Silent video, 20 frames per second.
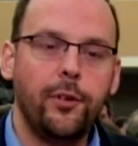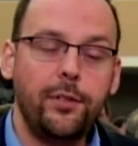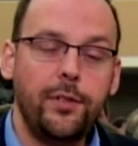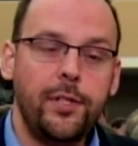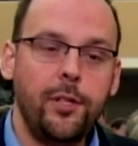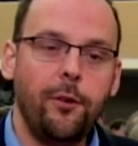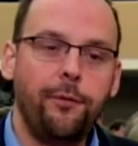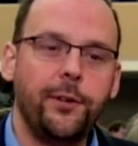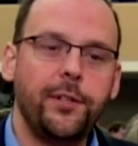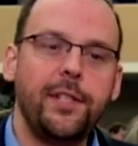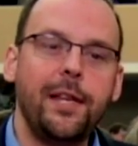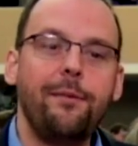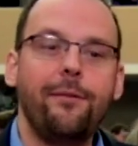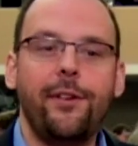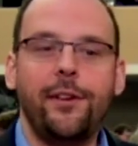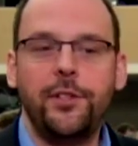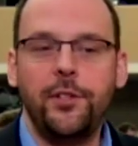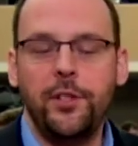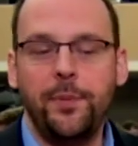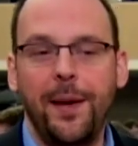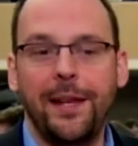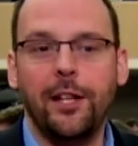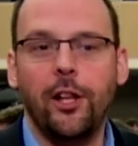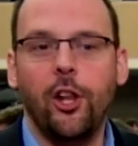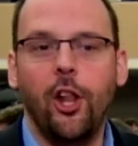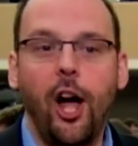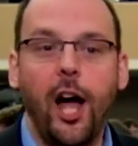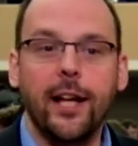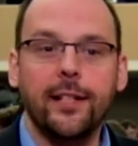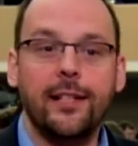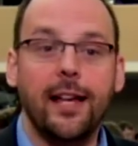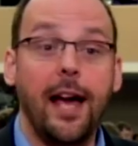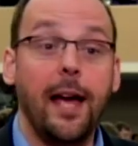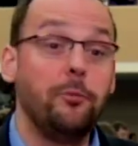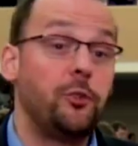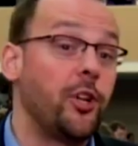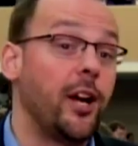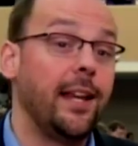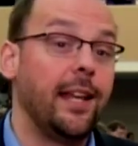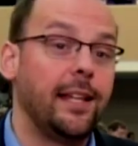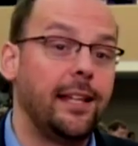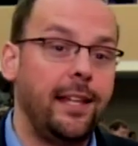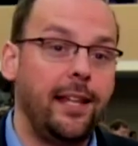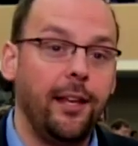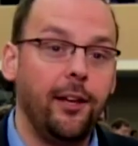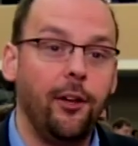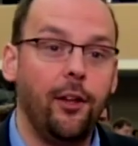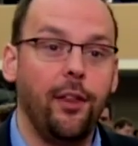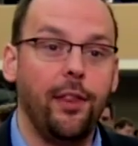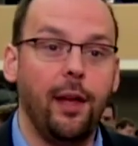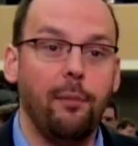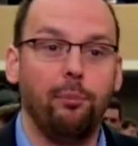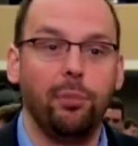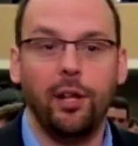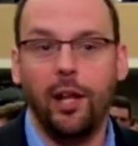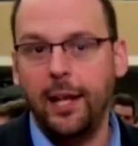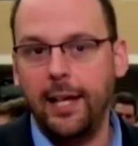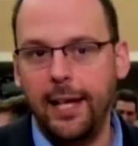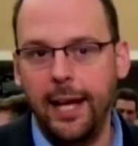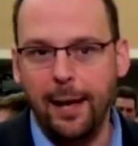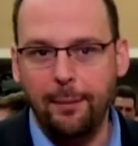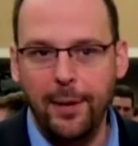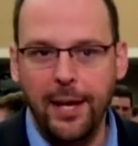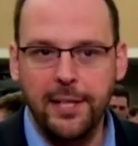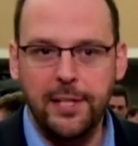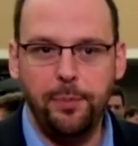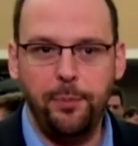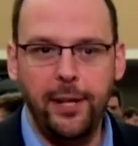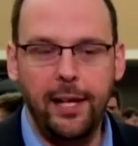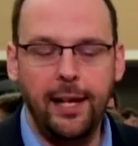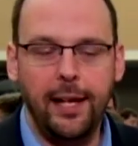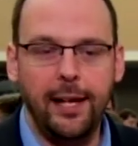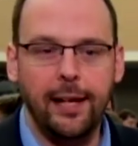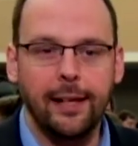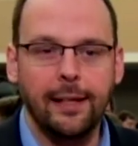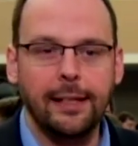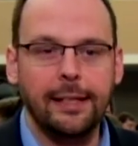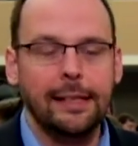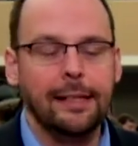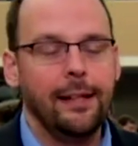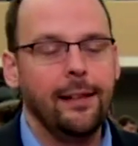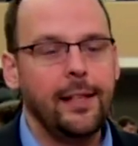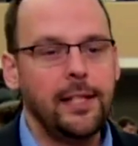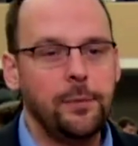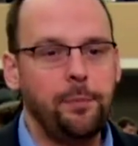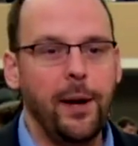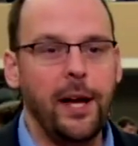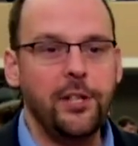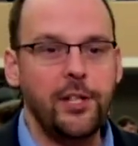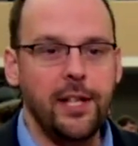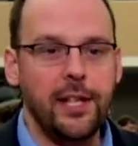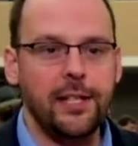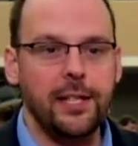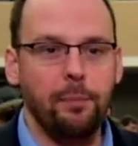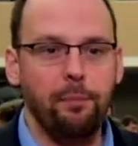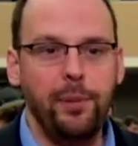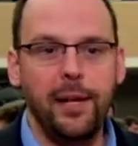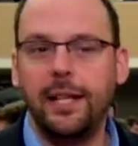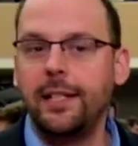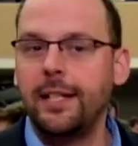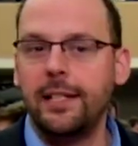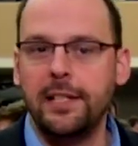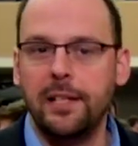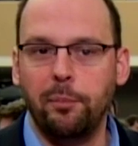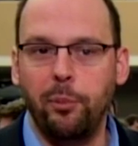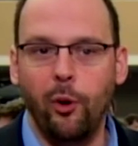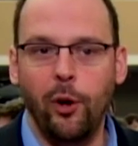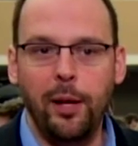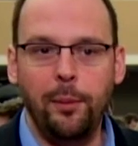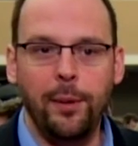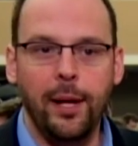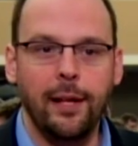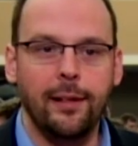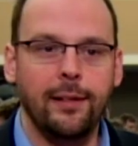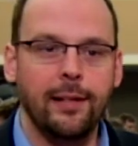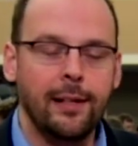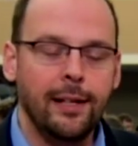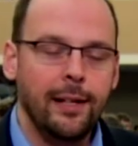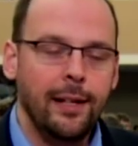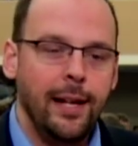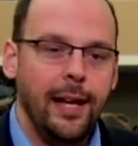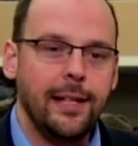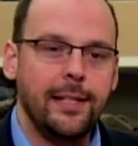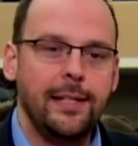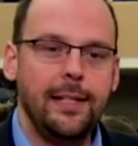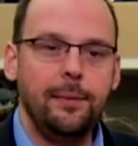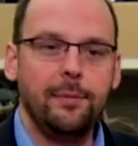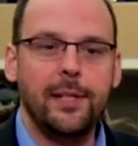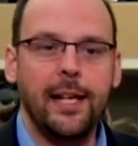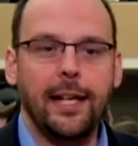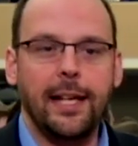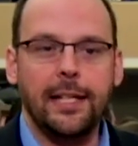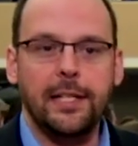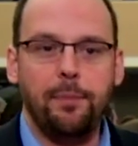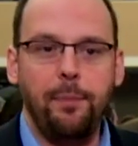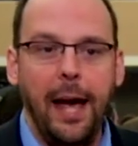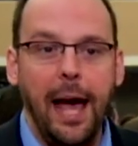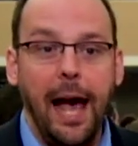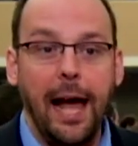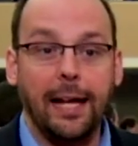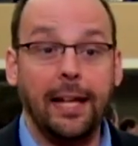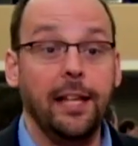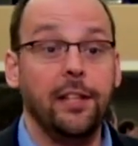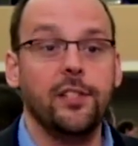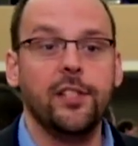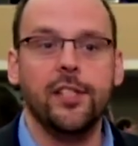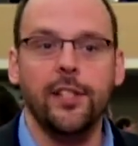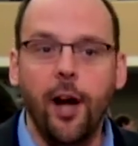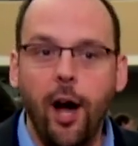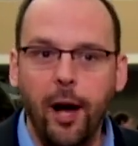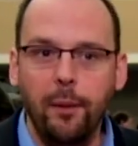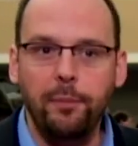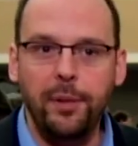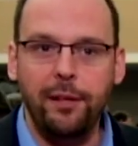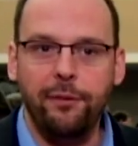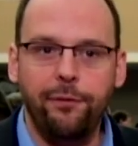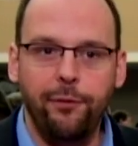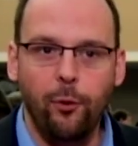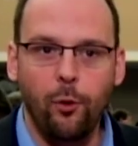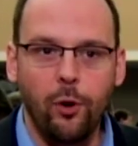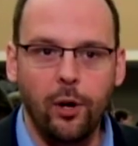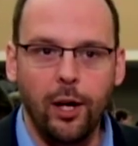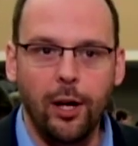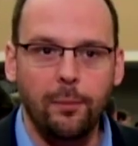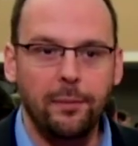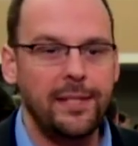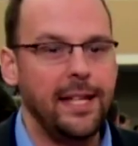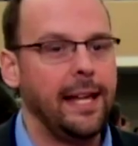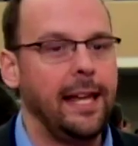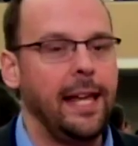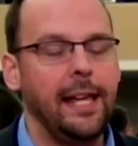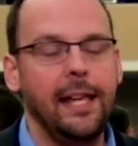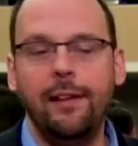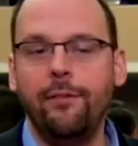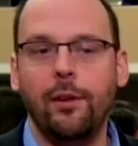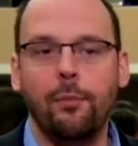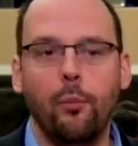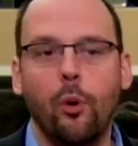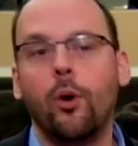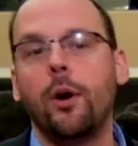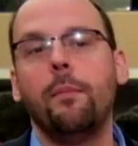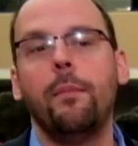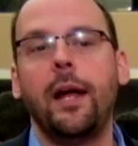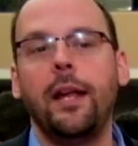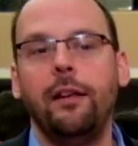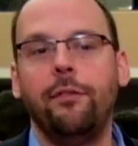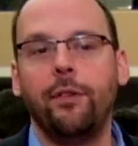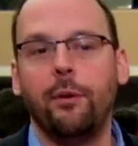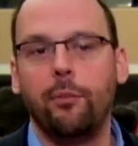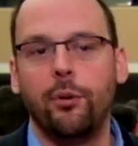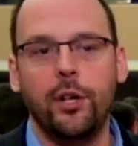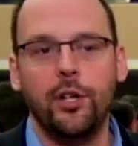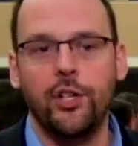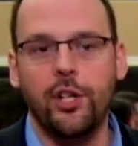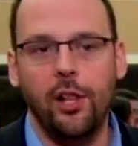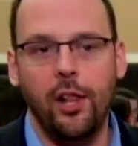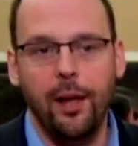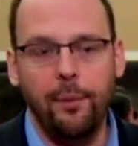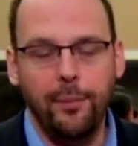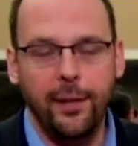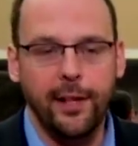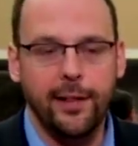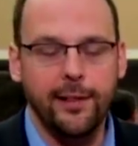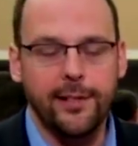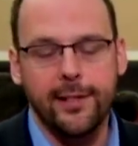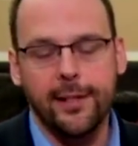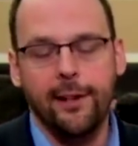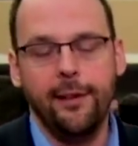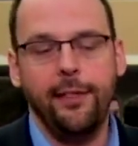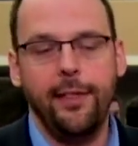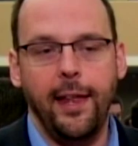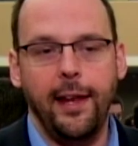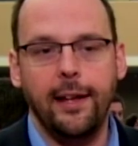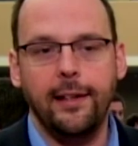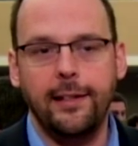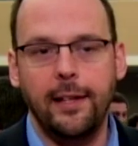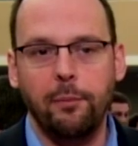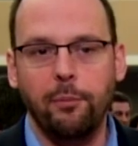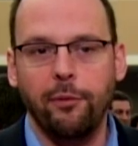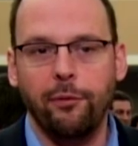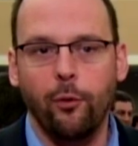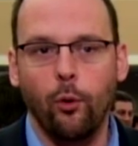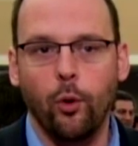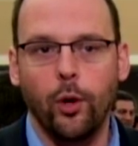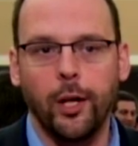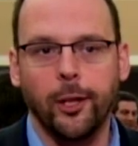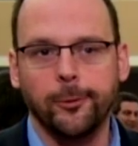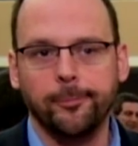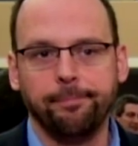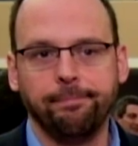So for some of us who spent a long time trying to kill that bloody MSP, this budget is a big disappointment. It seems like it's back in zombie form, taking even more money from British Columbians than it did before.